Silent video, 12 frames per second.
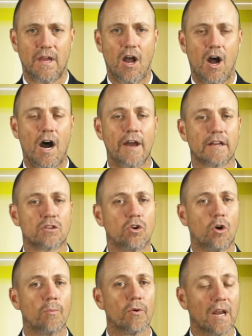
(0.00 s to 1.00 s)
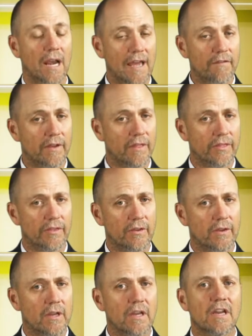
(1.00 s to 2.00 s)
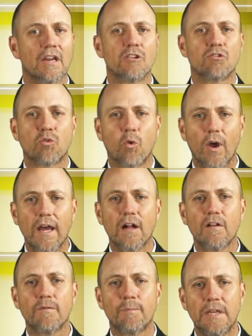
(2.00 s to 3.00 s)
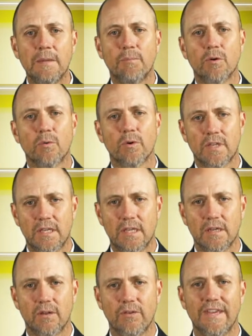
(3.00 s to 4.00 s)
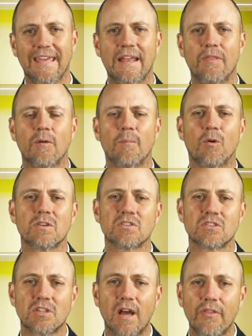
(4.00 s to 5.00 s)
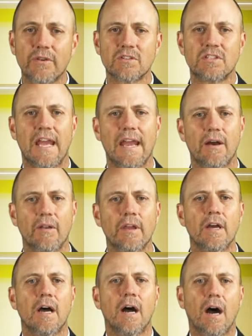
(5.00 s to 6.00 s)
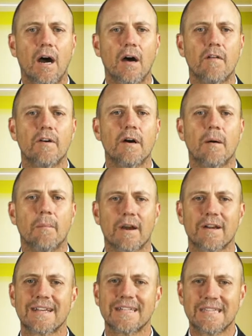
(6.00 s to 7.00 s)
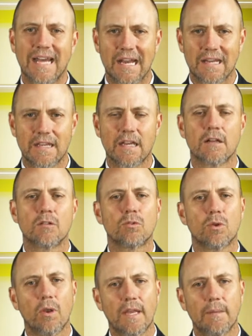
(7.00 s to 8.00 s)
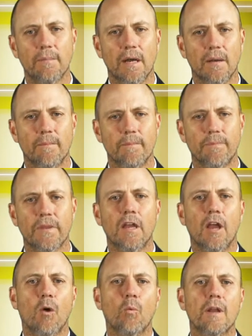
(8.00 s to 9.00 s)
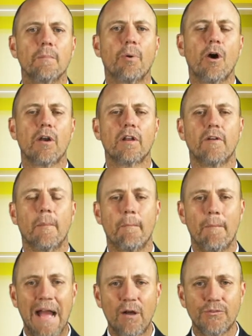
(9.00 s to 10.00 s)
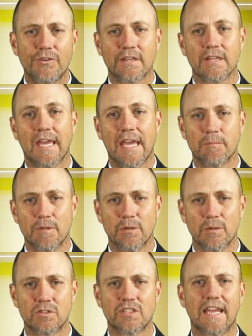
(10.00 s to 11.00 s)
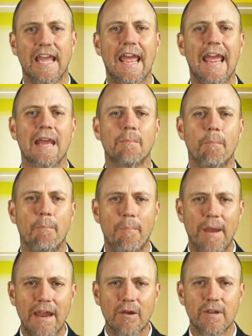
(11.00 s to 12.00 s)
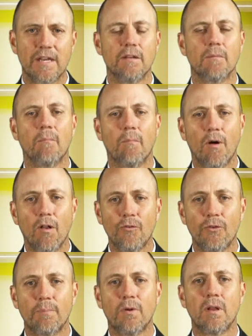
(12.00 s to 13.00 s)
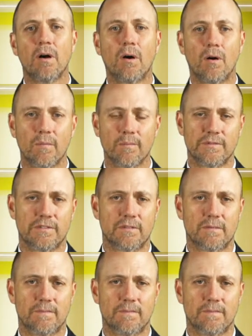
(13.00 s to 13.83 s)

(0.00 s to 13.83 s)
On October 11th, 12 people were killed in the more southern town of Marquetalia, Tolima, when part of a mountain came loose and buried multiple homes.